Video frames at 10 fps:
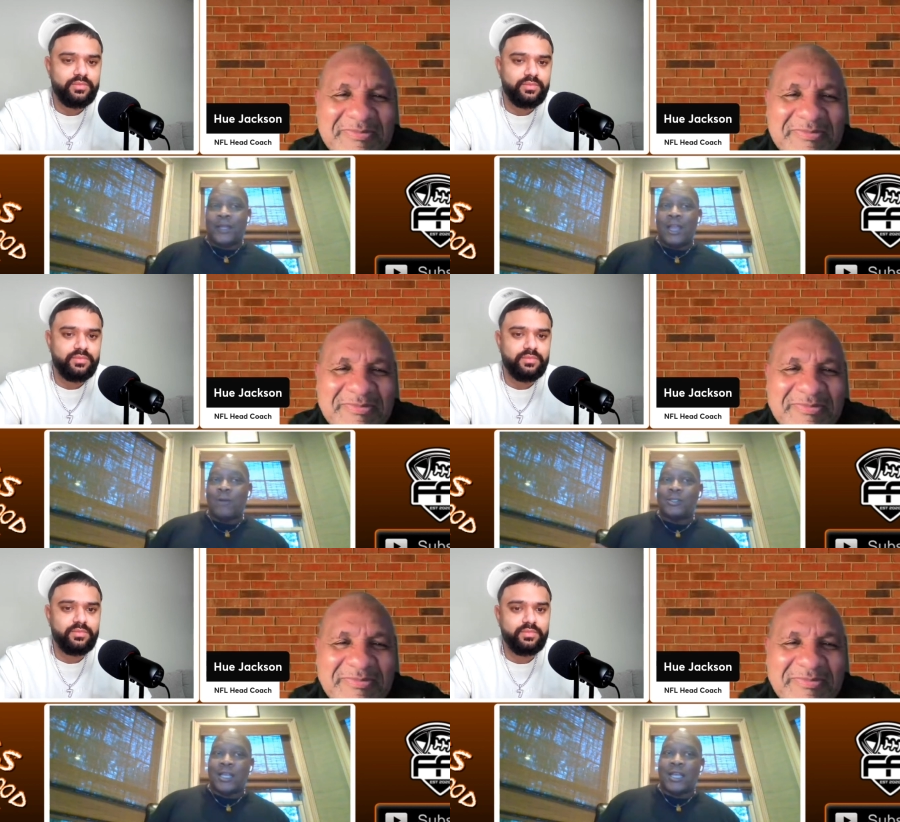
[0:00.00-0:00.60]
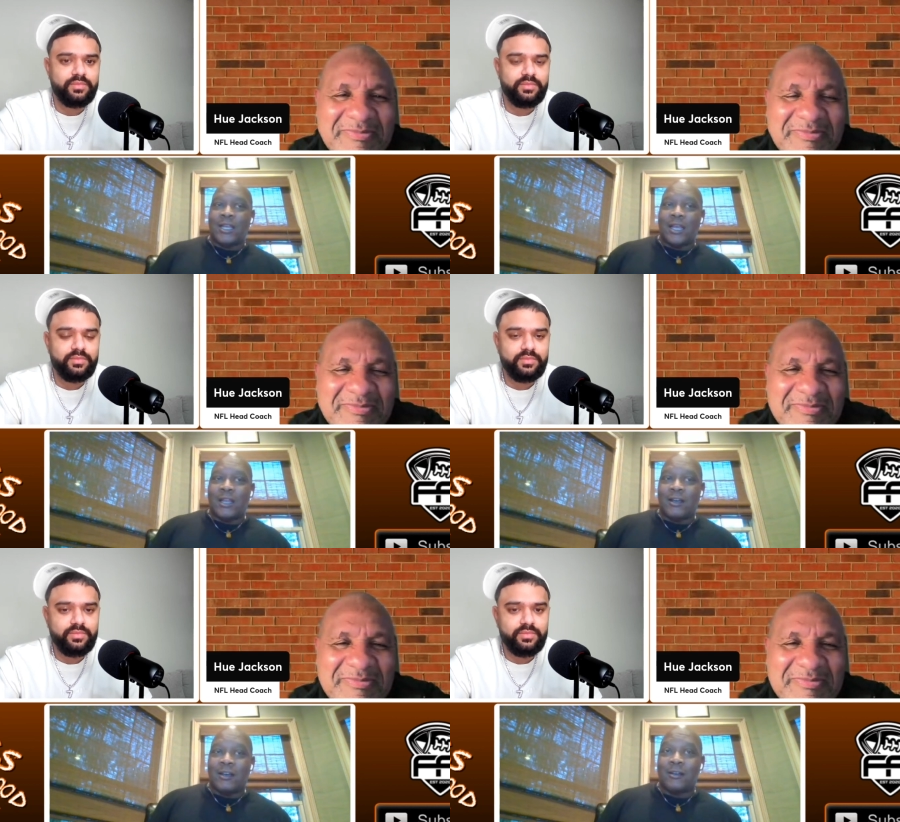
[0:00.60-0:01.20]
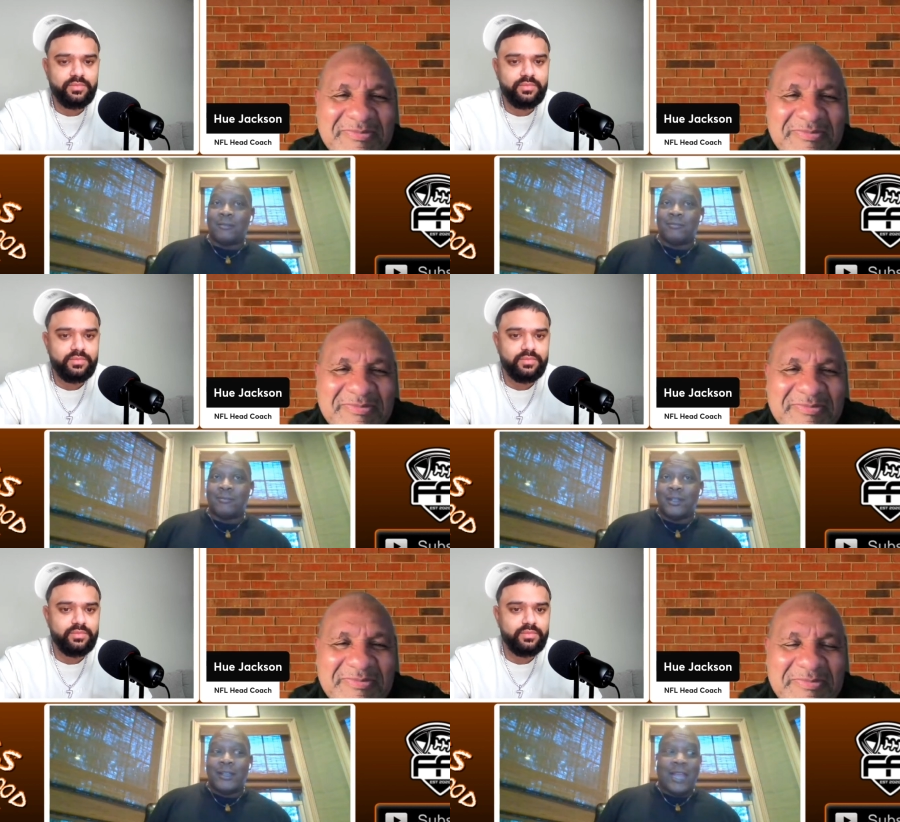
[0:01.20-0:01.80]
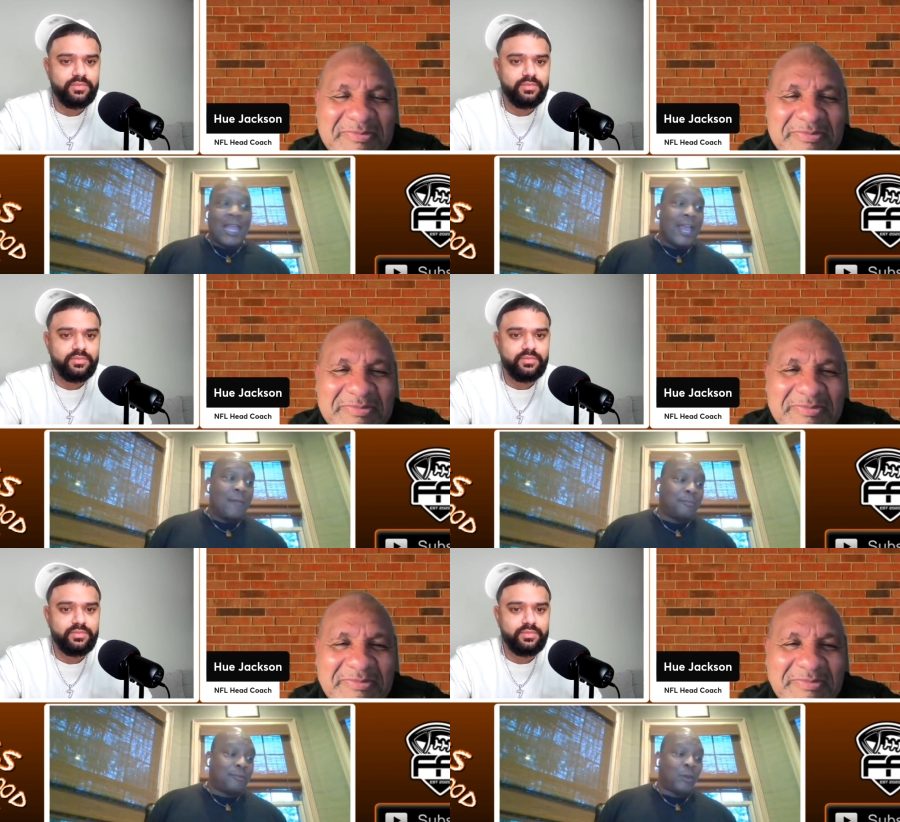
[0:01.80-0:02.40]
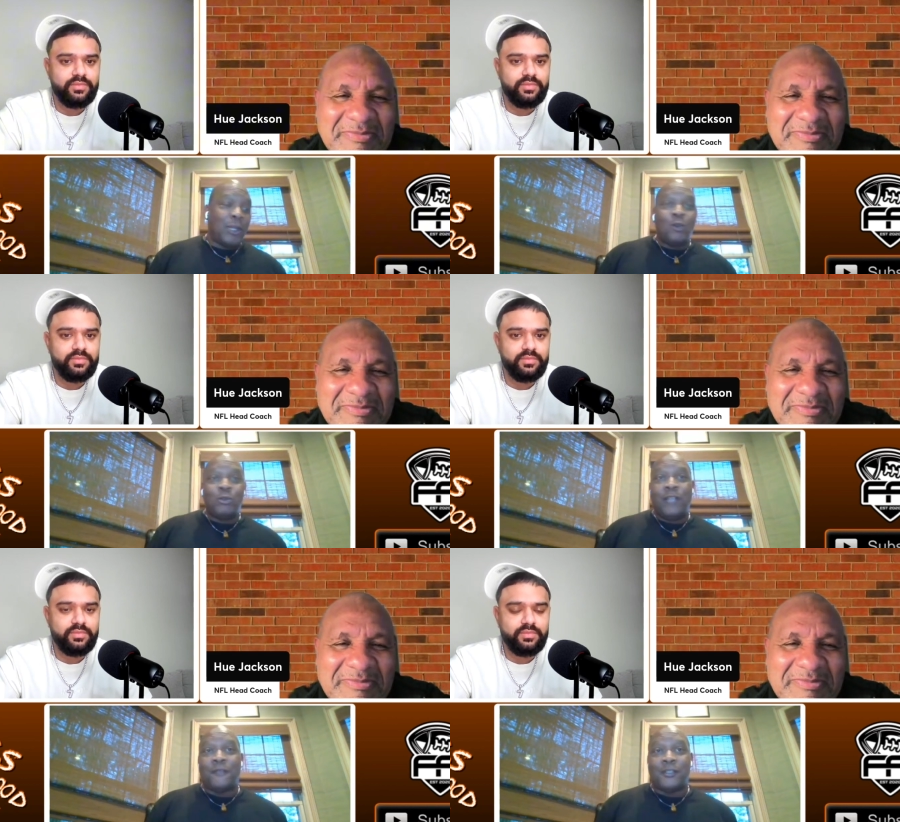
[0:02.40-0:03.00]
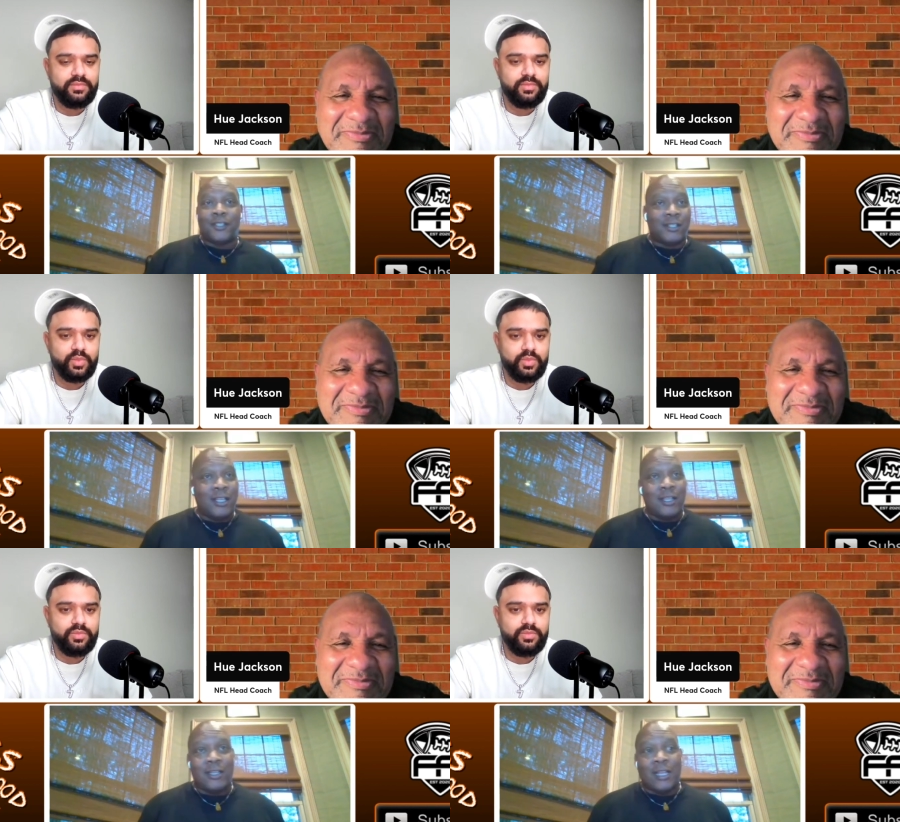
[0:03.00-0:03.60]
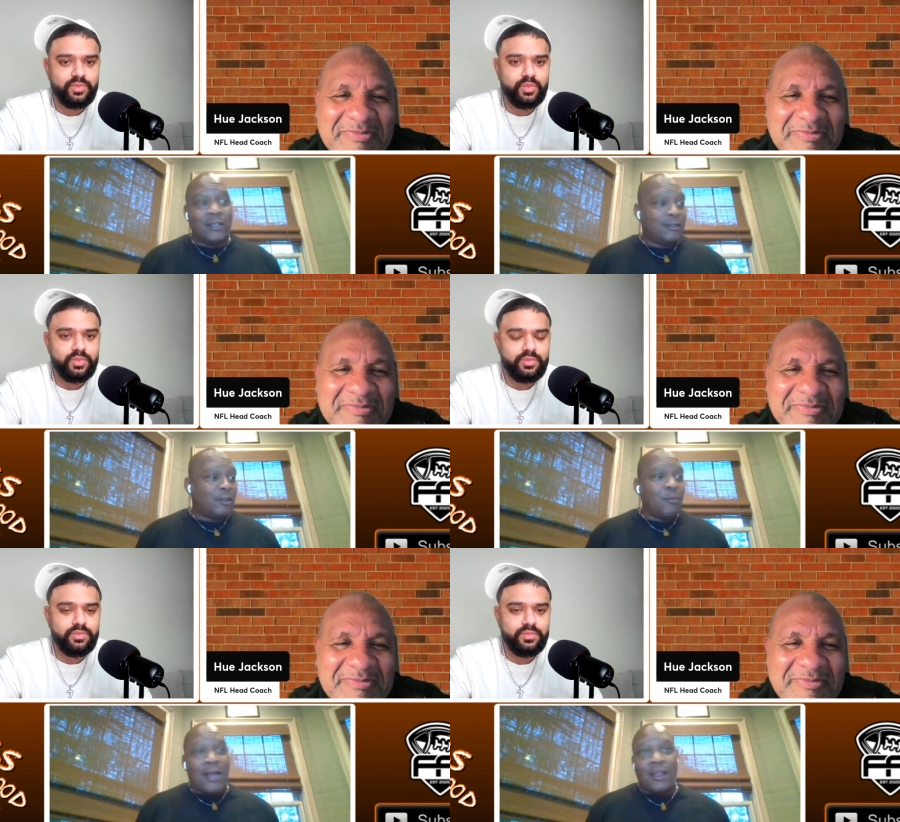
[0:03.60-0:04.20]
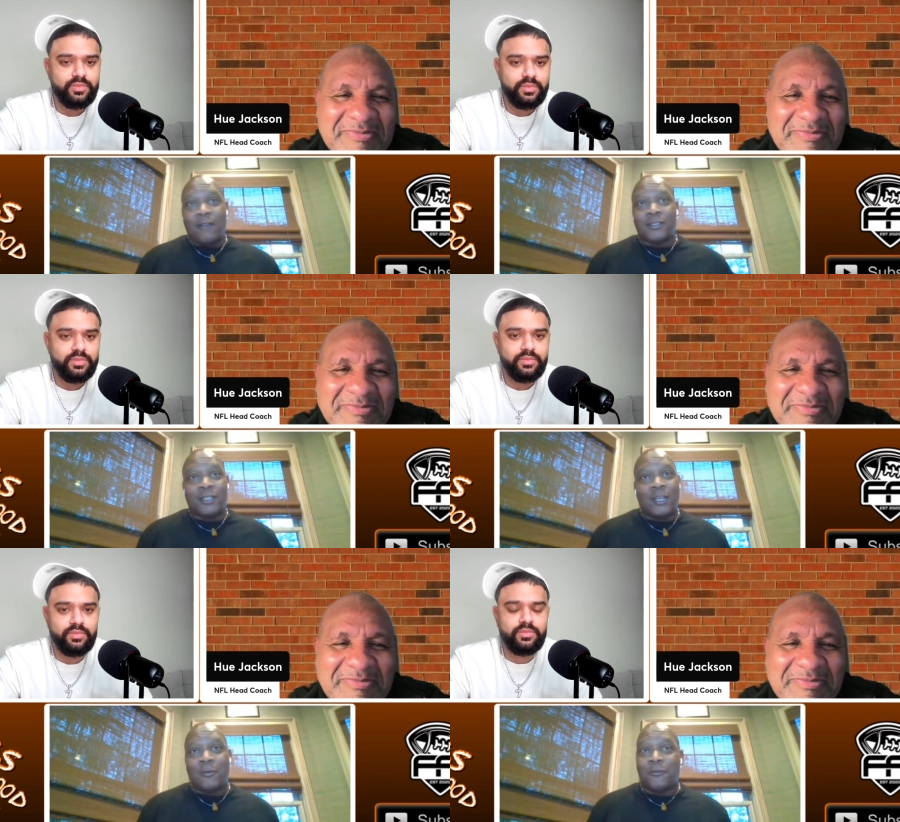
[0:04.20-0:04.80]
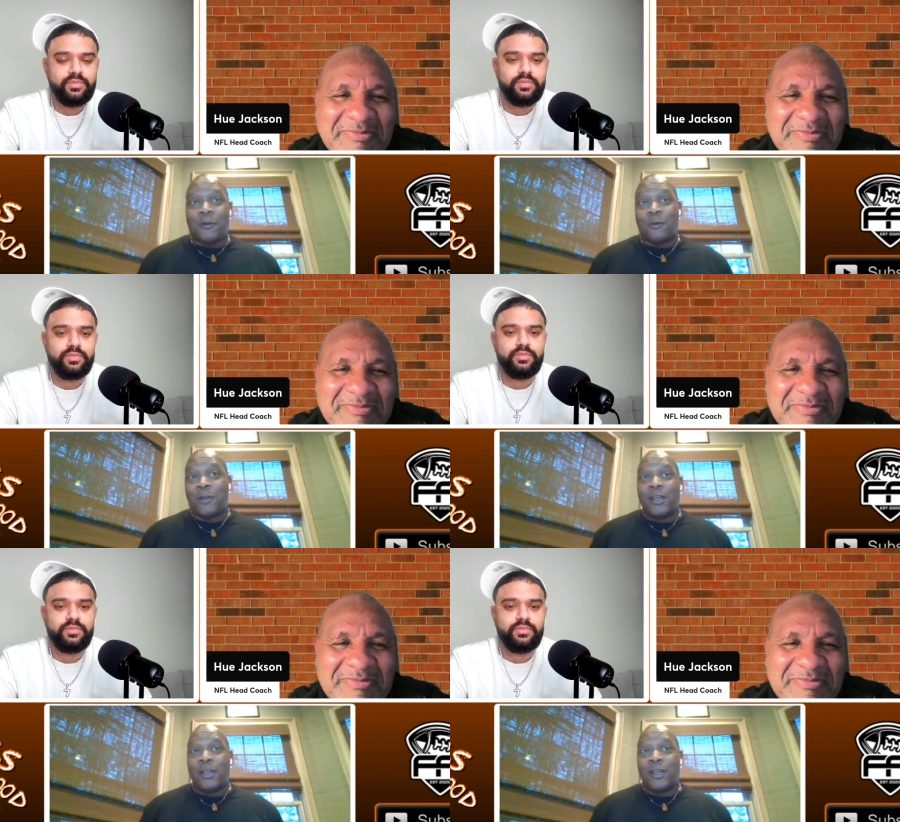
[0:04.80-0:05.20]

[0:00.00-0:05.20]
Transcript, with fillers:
Speaker 1: they were saying that uh, they had three new defenses in that nobody ever seen before,